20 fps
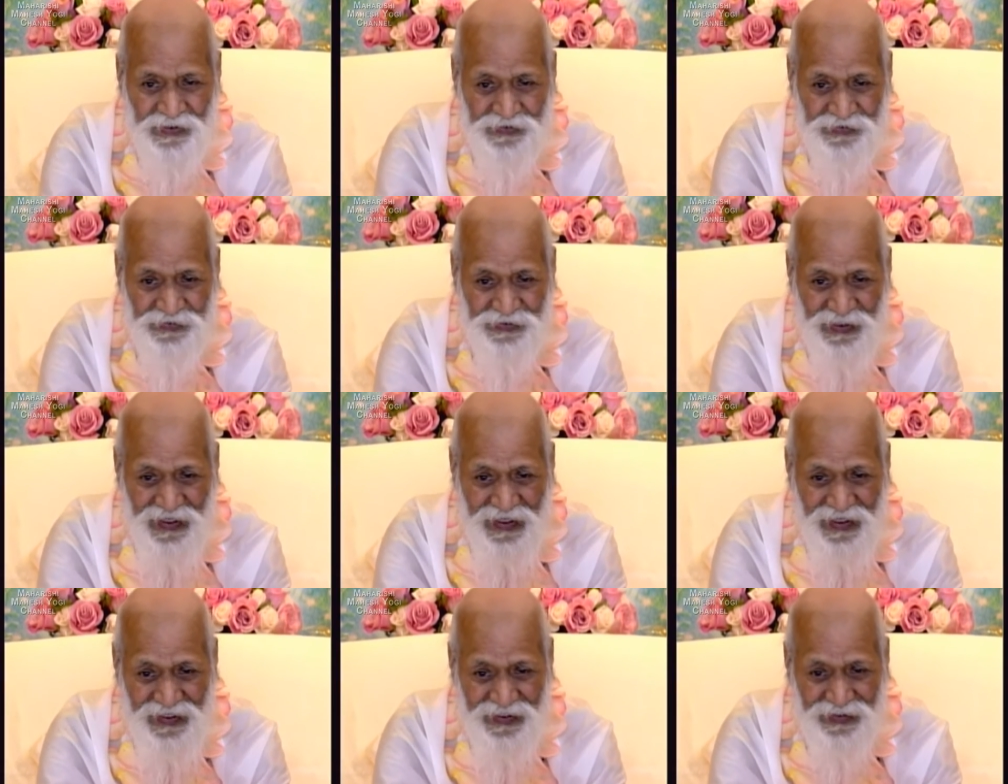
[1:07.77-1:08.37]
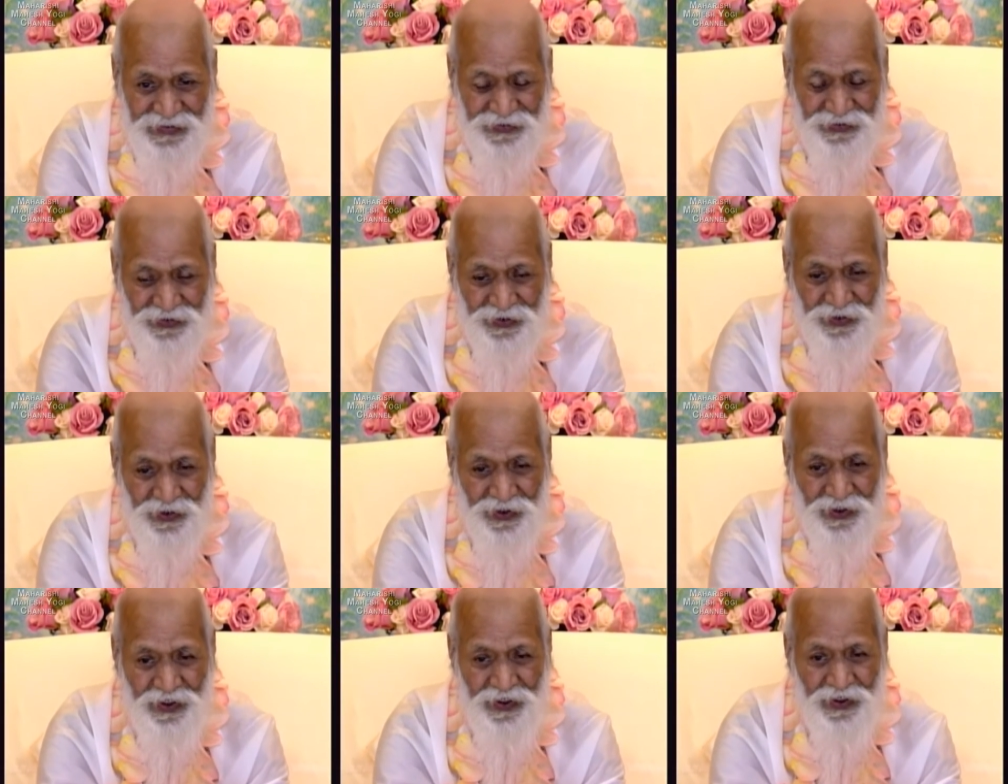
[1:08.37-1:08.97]
that
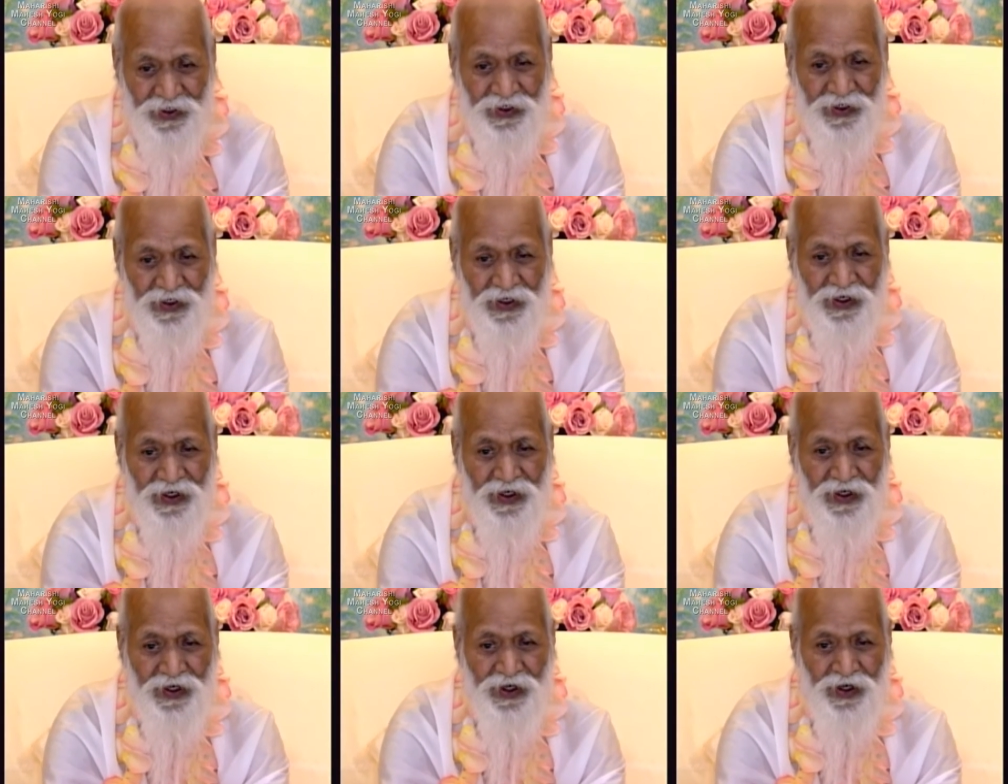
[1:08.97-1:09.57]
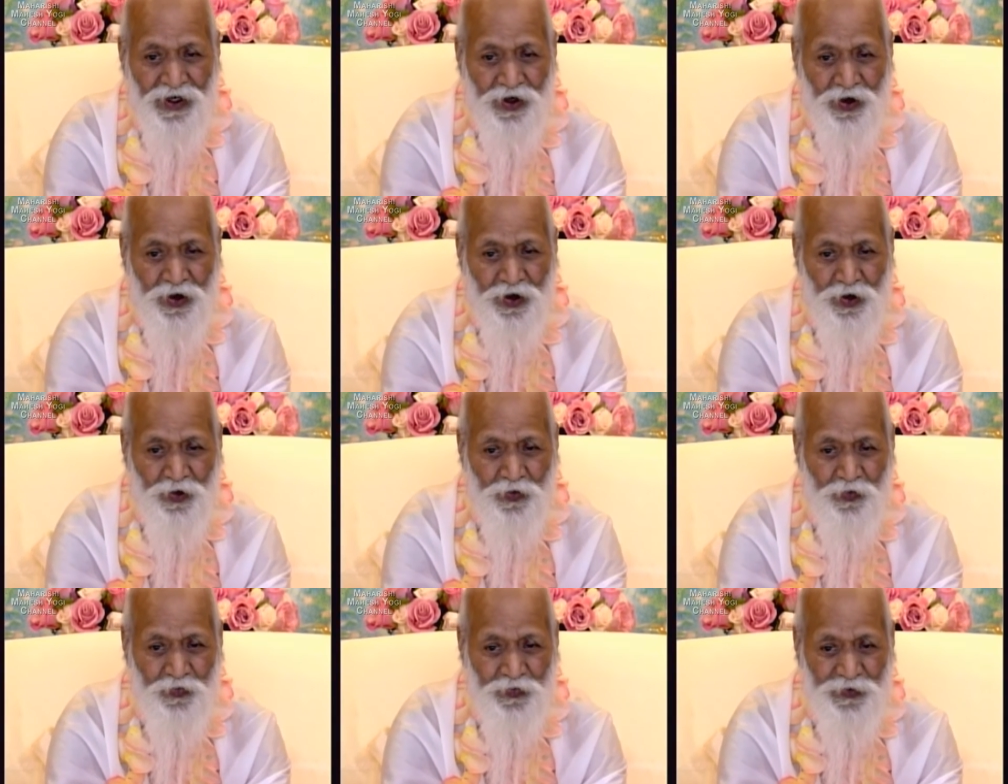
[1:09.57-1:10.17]

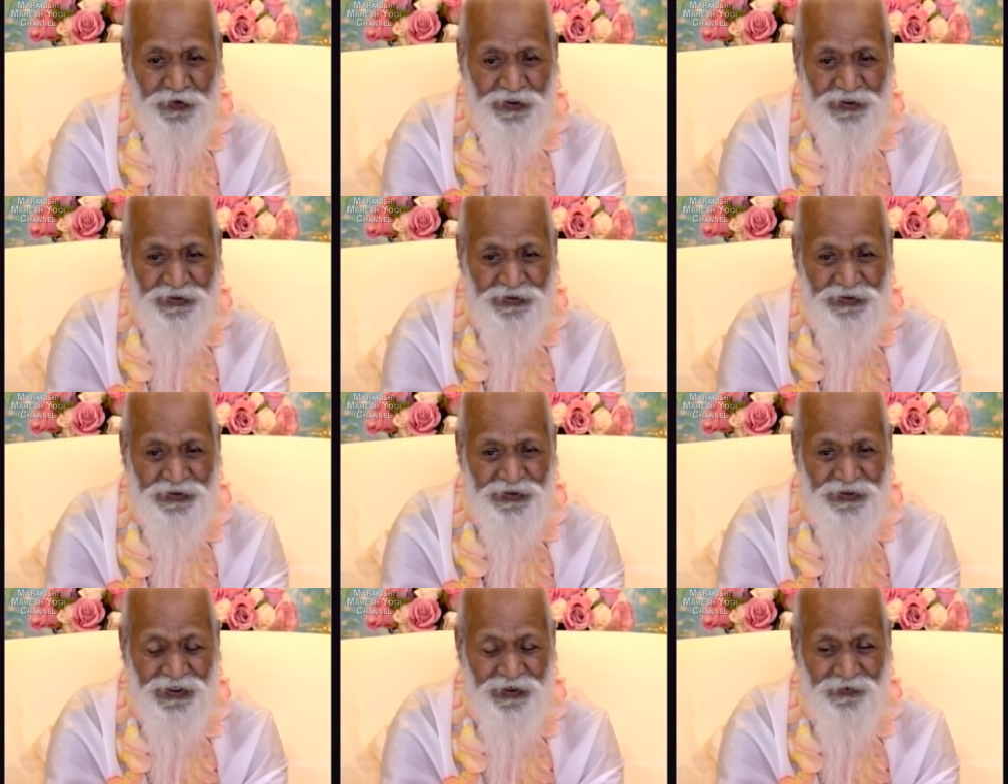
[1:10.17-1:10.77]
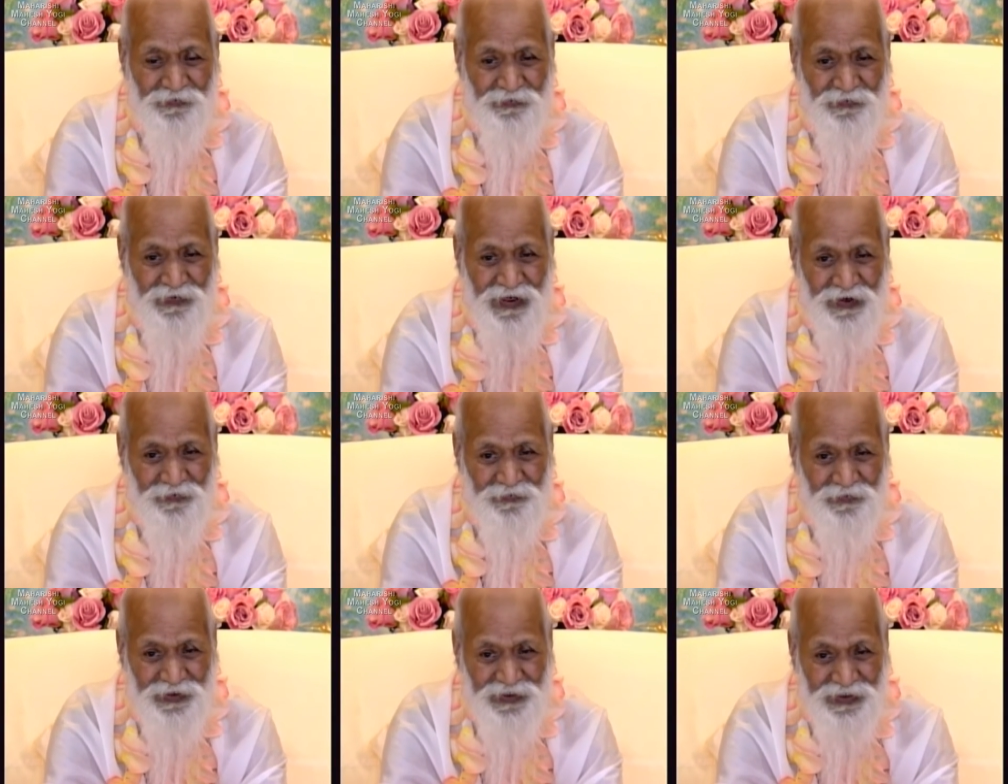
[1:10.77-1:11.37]
of which the
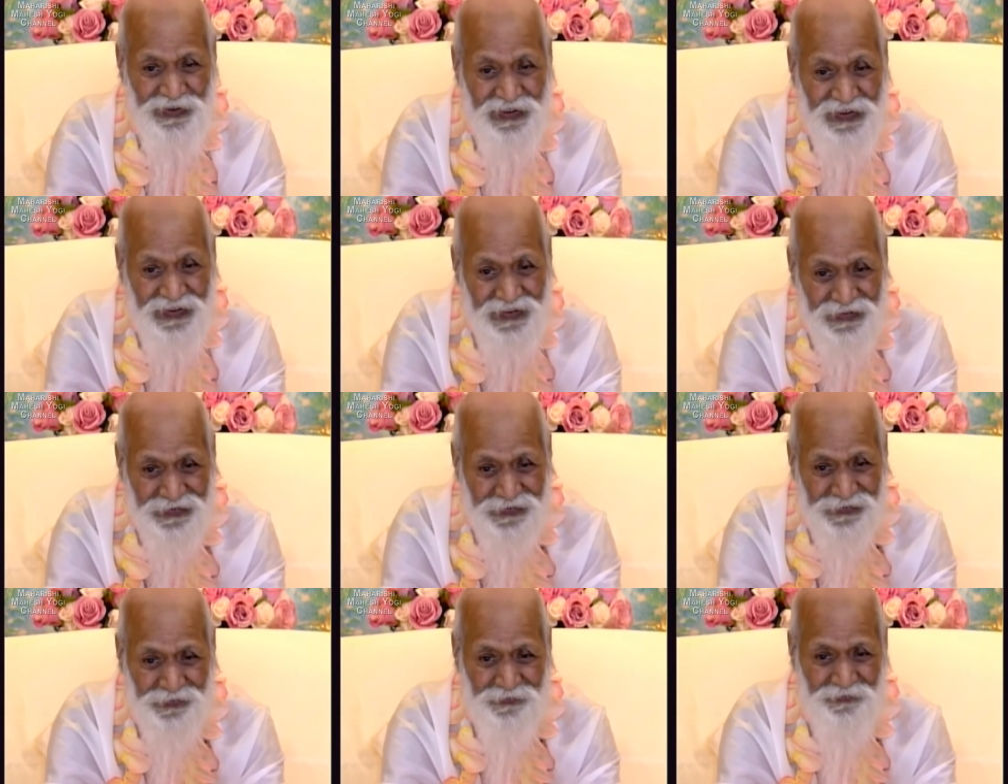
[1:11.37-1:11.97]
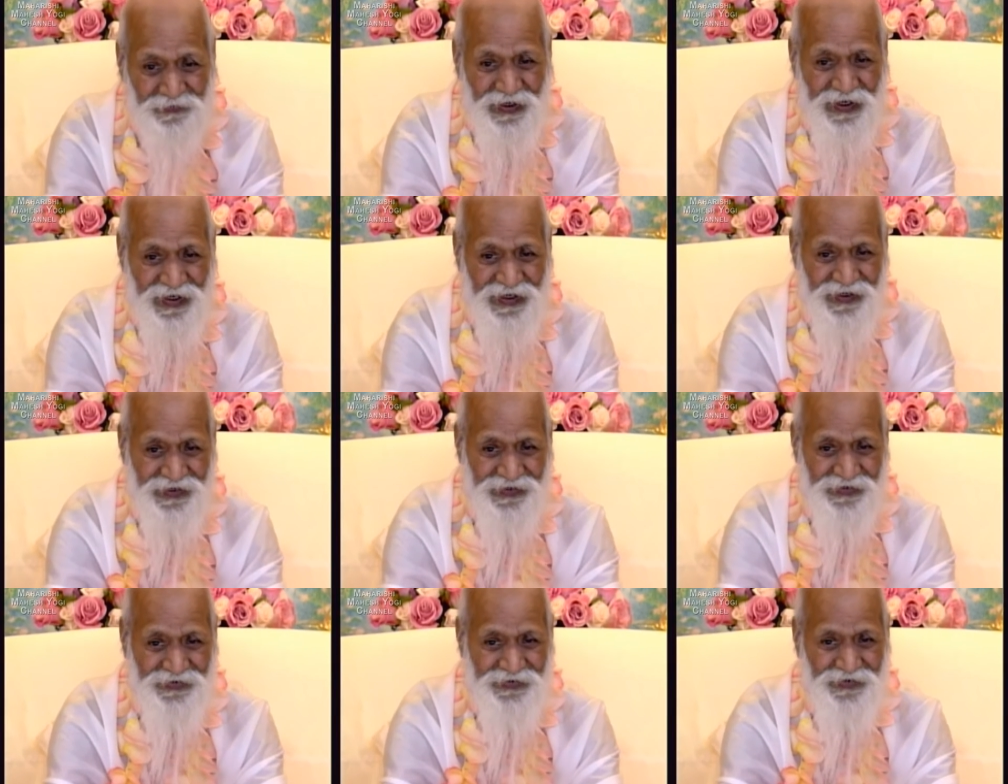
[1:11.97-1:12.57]
memory is
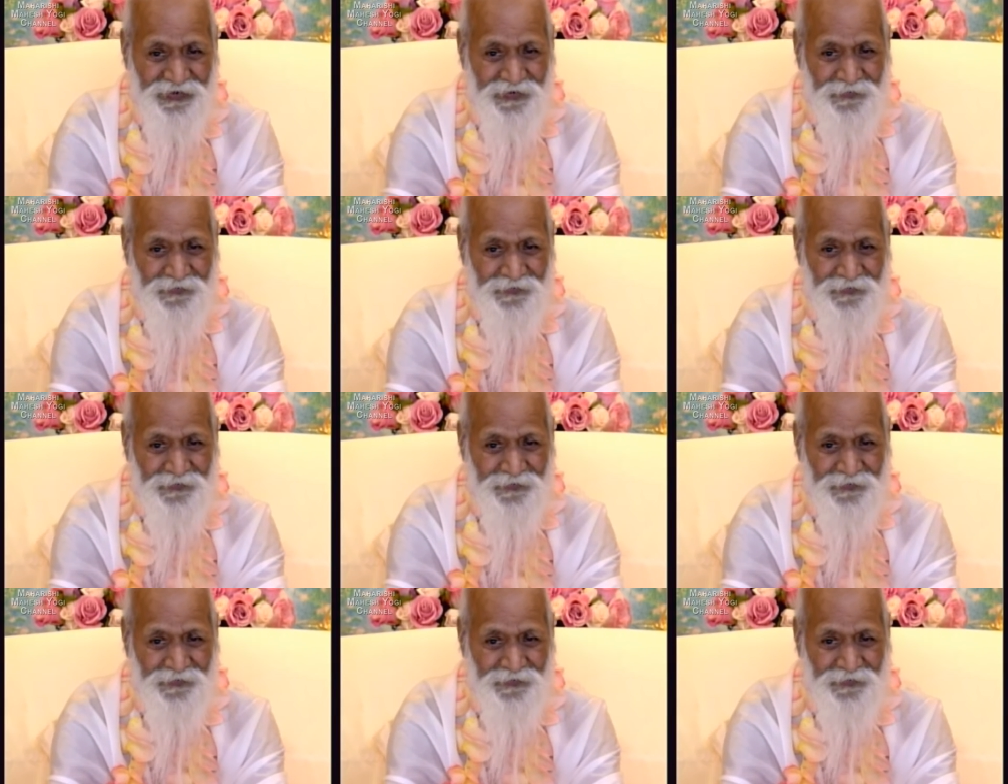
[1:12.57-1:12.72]
made.